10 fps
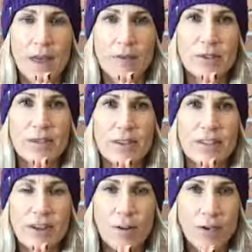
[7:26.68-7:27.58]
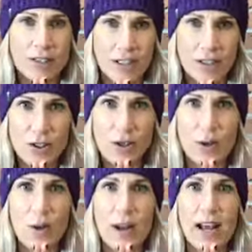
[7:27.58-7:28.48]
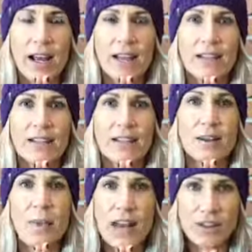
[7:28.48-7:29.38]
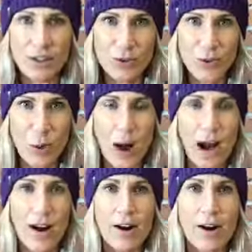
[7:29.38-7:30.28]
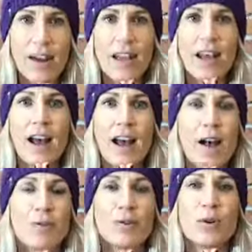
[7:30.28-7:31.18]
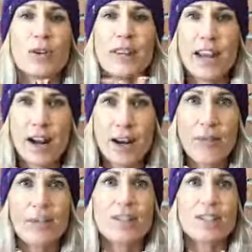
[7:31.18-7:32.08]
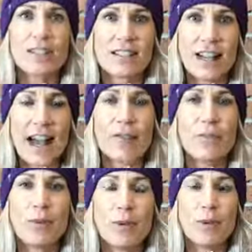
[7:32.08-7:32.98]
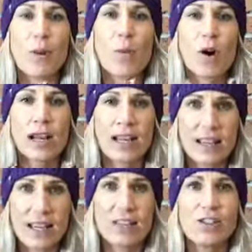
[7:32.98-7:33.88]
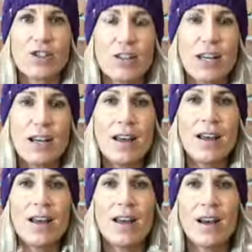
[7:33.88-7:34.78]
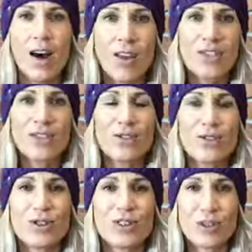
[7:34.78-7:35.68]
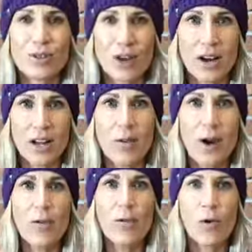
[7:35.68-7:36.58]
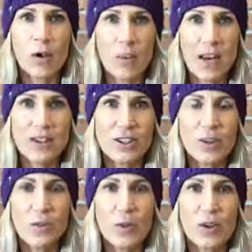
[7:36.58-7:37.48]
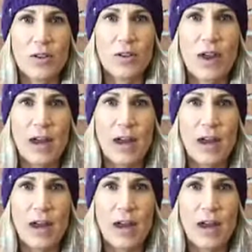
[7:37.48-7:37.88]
It's a very selfless thing to do, and the patience required. So even caregivers and staff and people that work in the industry, all these solutions that we're talking about for the patient with